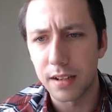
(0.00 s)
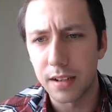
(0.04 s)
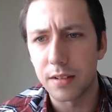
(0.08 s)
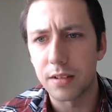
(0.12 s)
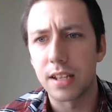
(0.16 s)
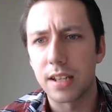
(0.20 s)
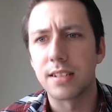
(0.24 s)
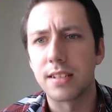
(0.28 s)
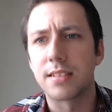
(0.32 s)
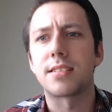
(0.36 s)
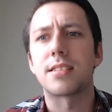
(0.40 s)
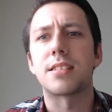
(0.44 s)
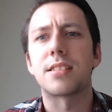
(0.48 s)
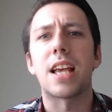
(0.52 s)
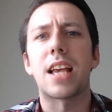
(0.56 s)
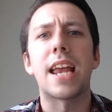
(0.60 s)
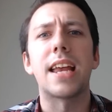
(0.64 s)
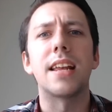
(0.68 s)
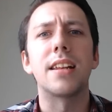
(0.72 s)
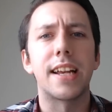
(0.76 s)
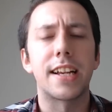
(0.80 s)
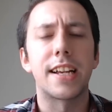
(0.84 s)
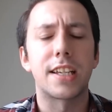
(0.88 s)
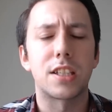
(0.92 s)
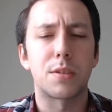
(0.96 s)

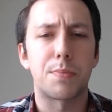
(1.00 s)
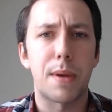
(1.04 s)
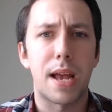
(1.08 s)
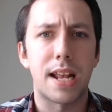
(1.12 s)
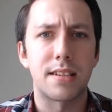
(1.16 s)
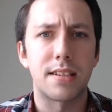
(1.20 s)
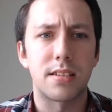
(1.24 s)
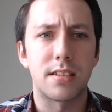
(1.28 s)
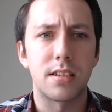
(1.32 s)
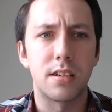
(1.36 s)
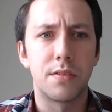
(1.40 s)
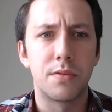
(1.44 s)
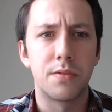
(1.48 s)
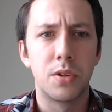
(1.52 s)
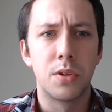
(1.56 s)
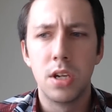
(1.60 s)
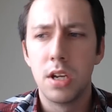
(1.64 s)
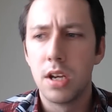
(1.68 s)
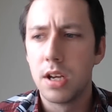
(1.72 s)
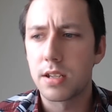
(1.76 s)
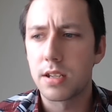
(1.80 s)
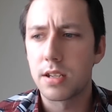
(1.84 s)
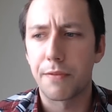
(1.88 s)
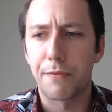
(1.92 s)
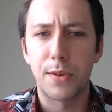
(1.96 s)
insanely expensive
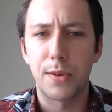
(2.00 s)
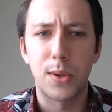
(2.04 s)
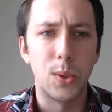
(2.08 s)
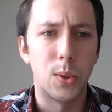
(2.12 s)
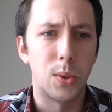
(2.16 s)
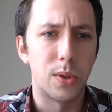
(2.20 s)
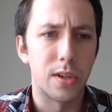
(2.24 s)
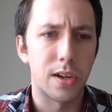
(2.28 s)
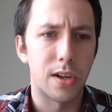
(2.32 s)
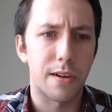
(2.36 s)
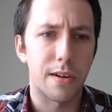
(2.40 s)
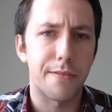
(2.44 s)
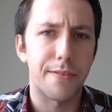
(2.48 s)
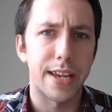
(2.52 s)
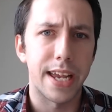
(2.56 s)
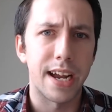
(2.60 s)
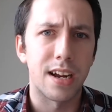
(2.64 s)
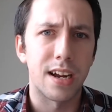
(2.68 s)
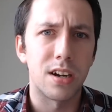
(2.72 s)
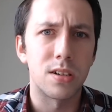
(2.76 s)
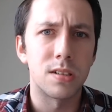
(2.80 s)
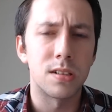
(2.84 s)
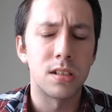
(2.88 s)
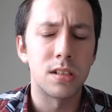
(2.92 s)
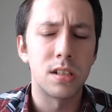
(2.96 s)
to fuel your
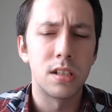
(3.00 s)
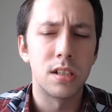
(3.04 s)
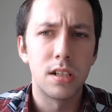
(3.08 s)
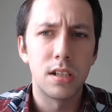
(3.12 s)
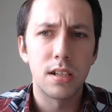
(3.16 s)
vehicle.